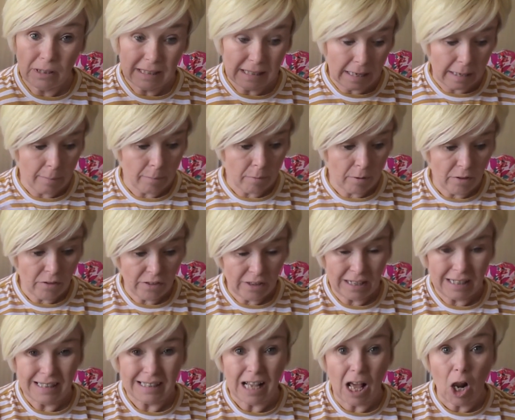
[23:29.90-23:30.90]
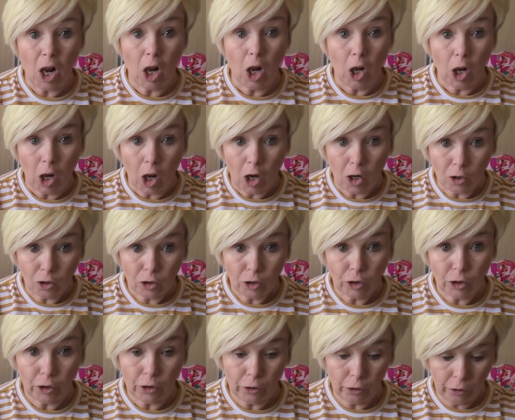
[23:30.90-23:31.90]
zip that is
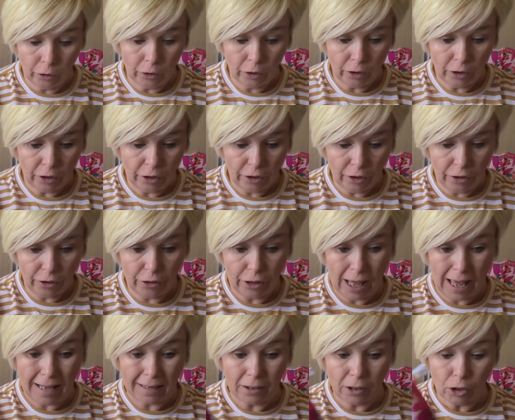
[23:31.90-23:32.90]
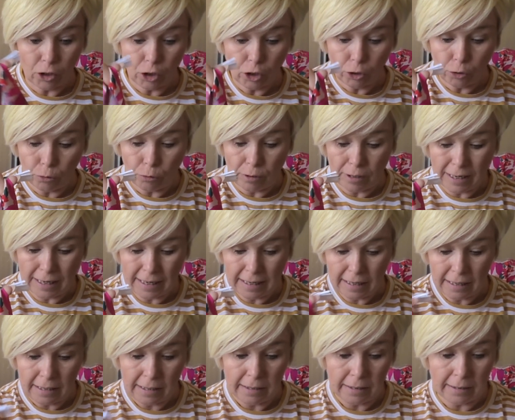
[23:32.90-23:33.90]
longer than you
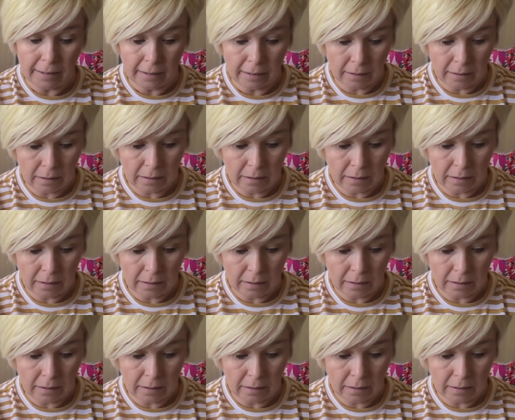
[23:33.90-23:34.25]
need.